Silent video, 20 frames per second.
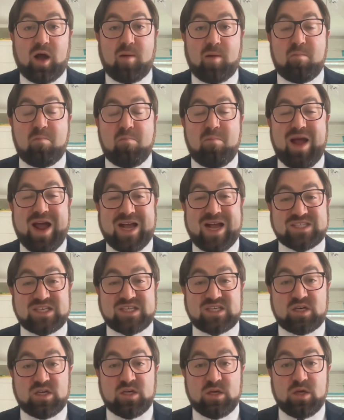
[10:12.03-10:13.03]

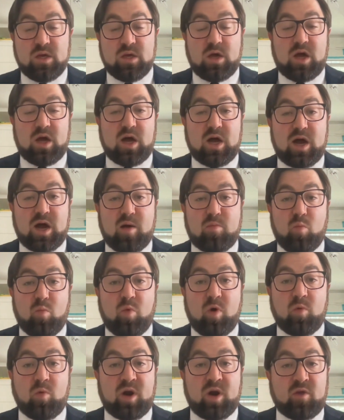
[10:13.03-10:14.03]
mask
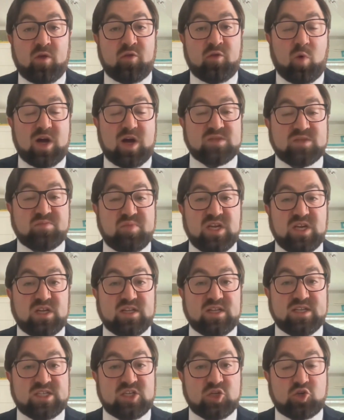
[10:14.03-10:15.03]
what would otherwise be an
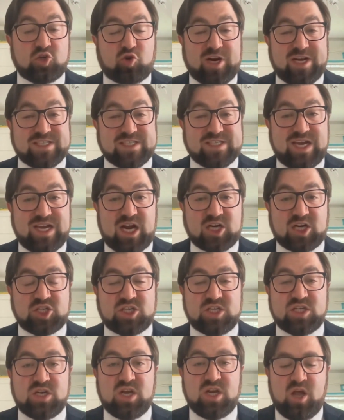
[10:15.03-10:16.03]
illicit
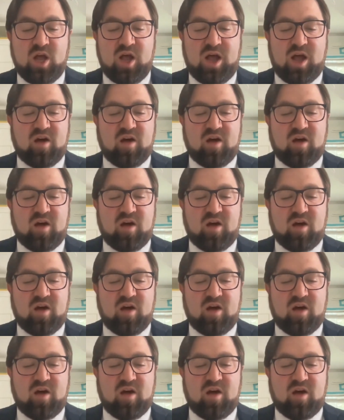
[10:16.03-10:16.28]
transaction,